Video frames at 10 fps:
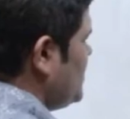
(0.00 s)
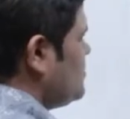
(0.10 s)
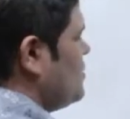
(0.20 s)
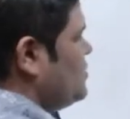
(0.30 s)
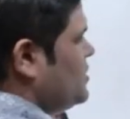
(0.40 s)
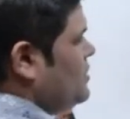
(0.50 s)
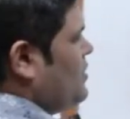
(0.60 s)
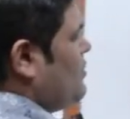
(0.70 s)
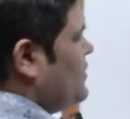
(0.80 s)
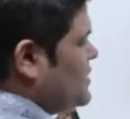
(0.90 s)
is the solution
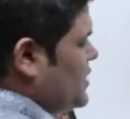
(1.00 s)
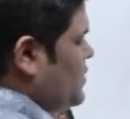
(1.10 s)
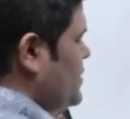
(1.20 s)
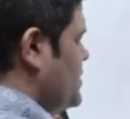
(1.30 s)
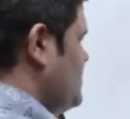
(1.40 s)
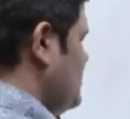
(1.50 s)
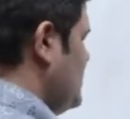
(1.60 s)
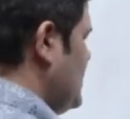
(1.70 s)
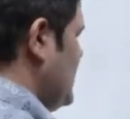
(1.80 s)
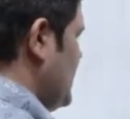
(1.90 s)
of this equation?
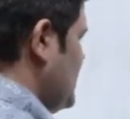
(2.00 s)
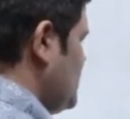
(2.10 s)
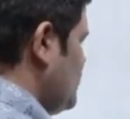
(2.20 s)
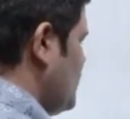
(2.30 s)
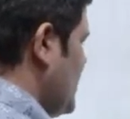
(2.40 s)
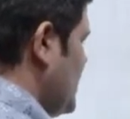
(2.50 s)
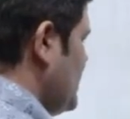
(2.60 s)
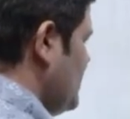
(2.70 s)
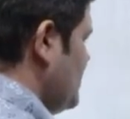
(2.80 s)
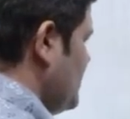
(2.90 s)
Is
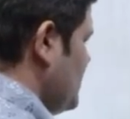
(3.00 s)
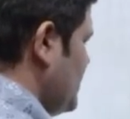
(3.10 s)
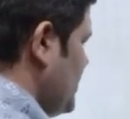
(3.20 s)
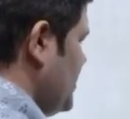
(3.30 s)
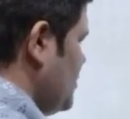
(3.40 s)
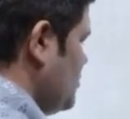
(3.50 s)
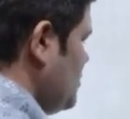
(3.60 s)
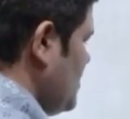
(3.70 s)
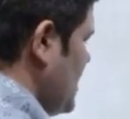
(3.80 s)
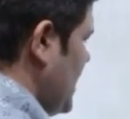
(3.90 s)
y
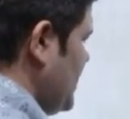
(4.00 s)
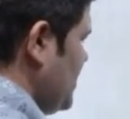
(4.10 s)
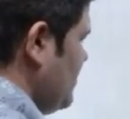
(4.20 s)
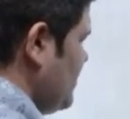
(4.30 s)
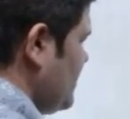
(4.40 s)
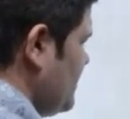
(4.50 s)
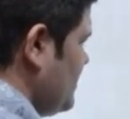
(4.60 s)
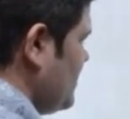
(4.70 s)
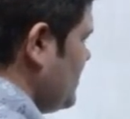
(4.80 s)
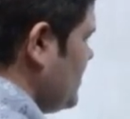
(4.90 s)
into if
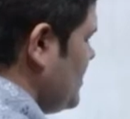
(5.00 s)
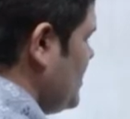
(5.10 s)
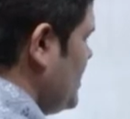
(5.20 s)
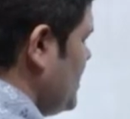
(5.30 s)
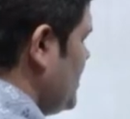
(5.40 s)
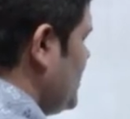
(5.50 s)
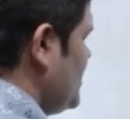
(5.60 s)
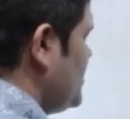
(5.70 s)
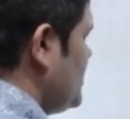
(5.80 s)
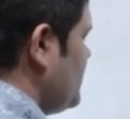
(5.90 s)

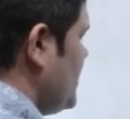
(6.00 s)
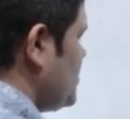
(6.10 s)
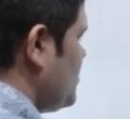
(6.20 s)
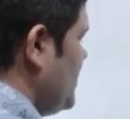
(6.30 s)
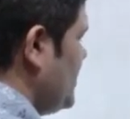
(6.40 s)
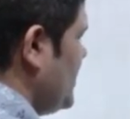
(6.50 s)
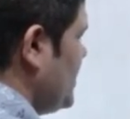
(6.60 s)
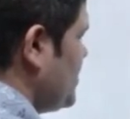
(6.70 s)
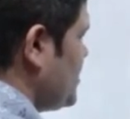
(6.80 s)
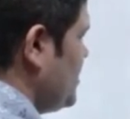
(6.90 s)
is equals to
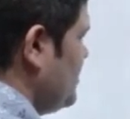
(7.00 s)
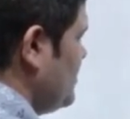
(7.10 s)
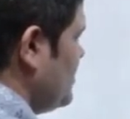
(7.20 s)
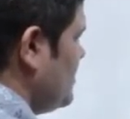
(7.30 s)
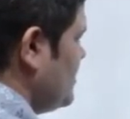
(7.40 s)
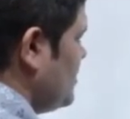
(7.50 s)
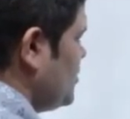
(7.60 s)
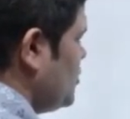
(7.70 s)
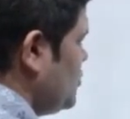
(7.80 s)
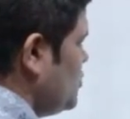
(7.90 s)
integration
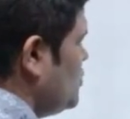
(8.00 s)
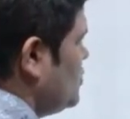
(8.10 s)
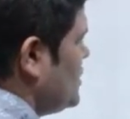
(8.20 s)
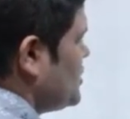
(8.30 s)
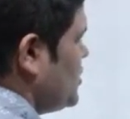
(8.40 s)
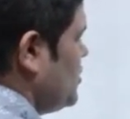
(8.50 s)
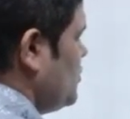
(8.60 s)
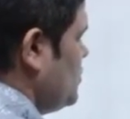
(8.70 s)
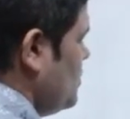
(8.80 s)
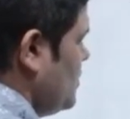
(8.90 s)
q, this
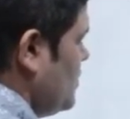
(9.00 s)
q,